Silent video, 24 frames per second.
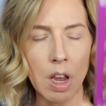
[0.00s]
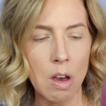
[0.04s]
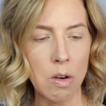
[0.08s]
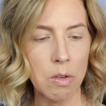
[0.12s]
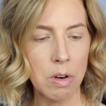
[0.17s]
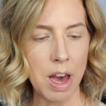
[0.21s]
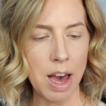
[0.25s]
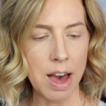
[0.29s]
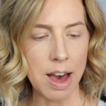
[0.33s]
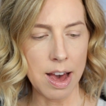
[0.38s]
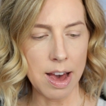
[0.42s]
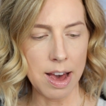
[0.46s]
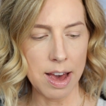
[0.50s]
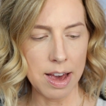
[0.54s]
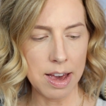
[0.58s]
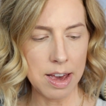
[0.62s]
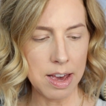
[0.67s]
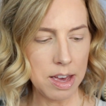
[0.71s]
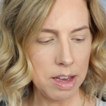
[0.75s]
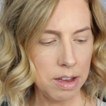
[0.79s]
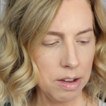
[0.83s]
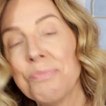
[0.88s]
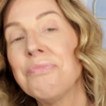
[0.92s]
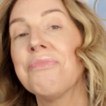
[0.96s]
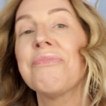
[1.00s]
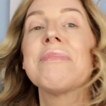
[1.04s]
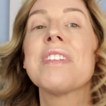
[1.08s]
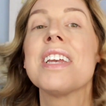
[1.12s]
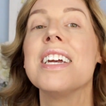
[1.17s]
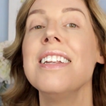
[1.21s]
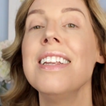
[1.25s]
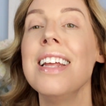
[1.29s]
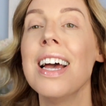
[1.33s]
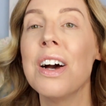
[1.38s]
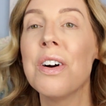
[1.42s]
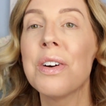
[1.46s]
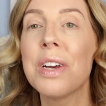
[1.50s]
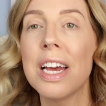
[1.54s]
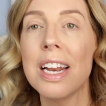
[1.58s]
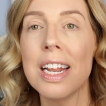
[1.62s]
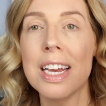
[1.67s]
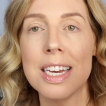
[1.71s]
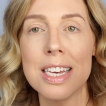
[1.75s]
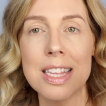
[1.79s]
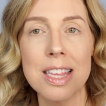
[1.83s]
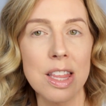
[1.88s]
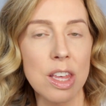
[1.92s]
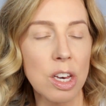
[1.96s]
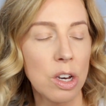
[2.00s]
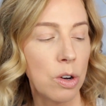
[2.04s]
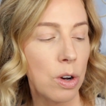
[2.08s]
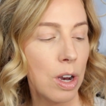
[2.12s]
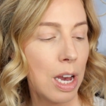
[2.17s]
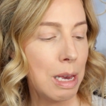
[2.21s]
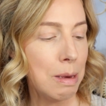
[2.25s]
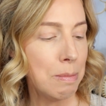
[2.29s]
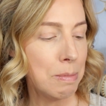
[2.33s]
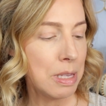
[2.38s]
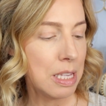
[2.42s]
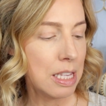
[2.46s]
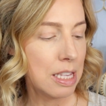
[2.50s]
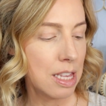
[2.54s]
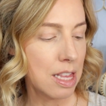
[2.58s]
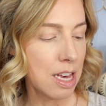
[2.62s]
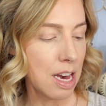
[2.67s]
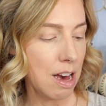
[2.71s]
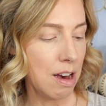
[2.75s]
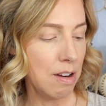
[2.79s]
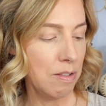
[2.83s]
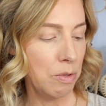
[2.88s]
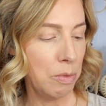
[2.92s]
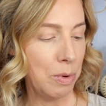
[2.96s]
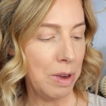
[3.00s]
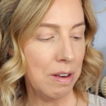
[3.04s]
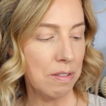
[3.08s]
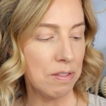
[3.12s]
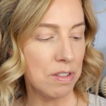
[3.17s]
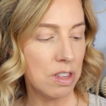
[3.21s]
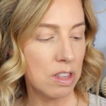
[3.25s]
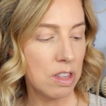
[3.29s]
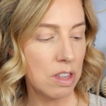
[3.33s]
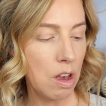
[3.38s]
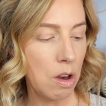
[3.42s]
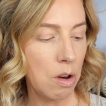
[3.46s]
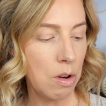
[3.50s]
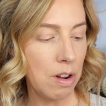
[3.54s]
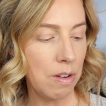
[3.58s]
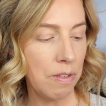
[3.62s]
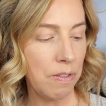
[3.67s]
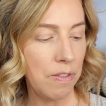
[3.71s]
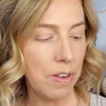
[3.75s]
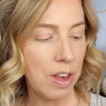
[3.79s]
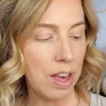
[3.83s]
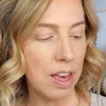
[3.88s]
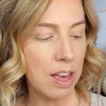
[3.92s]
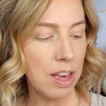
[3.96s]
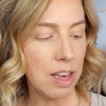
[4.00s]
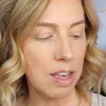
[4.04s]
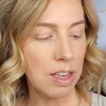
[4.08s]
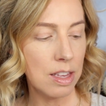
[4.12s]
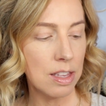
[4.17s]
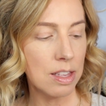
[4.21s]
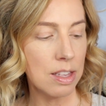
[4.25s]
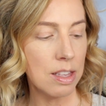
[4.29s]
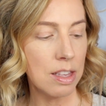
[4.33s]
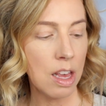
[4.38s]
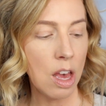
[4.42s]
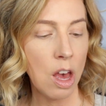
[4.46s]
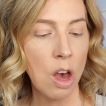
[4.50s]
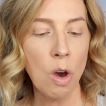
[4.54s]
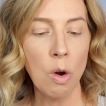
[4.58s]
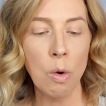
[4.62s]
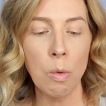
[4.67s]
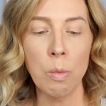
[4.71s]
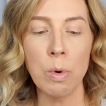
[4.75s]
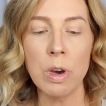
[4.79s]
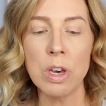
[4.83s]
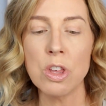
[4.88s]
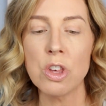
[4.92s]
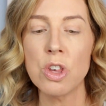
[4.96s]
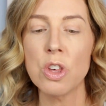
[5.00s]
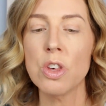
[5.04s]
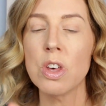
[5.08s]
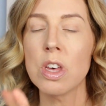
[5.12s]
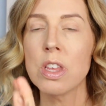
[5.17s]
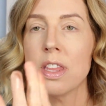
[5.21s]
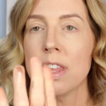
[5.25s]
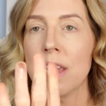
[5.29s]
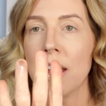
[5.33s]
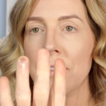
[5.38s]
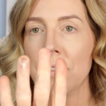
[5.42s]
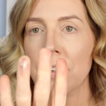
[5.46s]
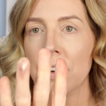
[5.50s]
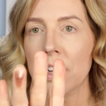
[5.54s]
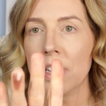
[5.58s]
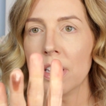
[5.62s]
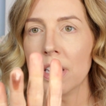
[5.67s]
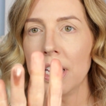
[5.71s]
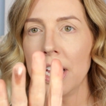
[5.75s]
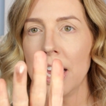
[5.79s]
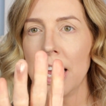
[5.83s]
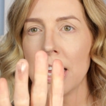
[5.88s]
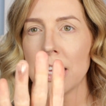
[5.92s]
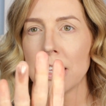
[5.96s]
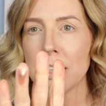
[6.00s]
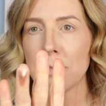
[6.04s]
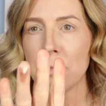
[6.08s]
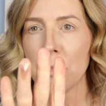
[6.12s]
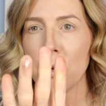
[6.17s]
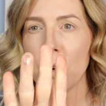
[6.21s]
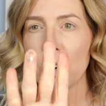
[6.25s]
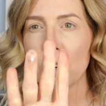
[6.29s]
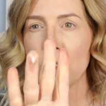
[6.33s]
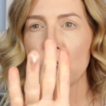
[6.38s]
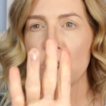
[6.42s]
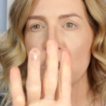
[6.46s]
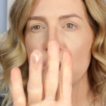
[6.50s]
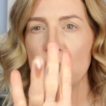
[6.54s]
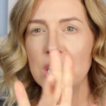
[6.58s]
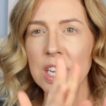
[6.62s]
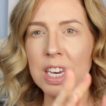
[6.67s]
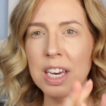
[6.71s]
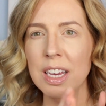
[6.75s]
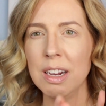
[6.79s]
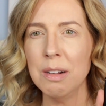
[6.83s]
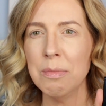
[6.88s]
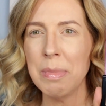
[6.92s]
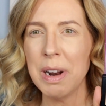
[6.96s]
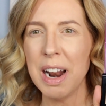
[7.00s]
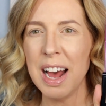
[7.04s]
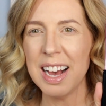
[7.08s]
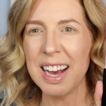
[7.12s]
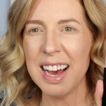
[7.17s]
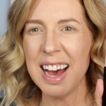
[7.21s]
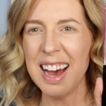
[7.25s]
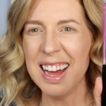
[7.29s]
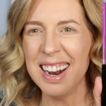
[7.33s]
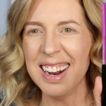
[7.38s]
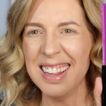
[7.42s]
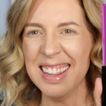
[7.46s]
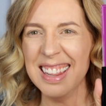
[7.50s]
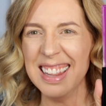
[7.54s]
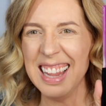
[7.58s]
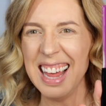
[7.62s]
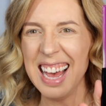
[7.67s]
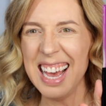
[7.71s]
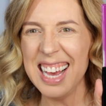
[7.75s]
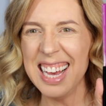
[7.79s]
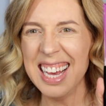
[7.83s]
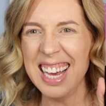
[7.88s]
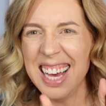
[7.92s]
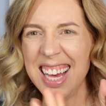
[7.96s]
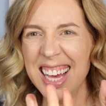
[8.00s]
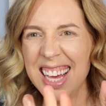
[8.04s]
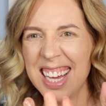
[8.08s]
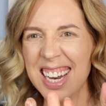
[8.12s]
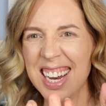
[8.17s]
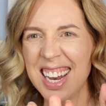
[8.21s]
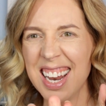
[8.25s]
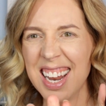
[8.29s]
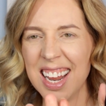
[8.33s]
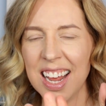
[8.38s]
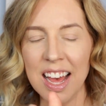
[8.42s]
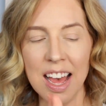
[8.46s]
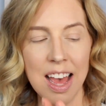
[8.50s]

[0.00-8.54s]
Okay, now getting into the grape stuff, we have Soda Fizz, which definitely has more sheen, but I kind of like it.